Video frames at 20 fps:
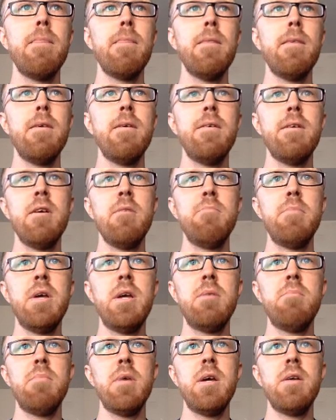in our
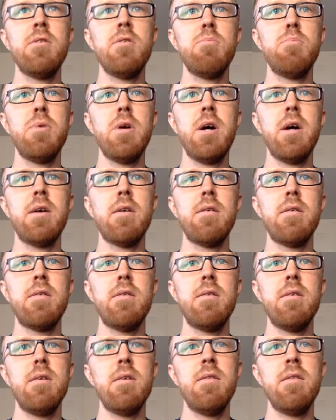main Mandelbrot,
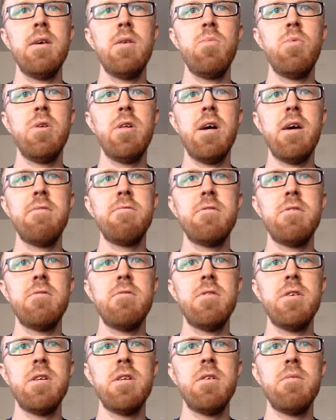and then we'll have to
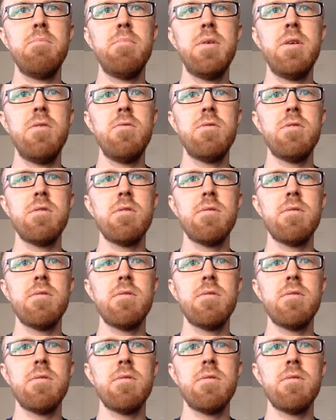recompute.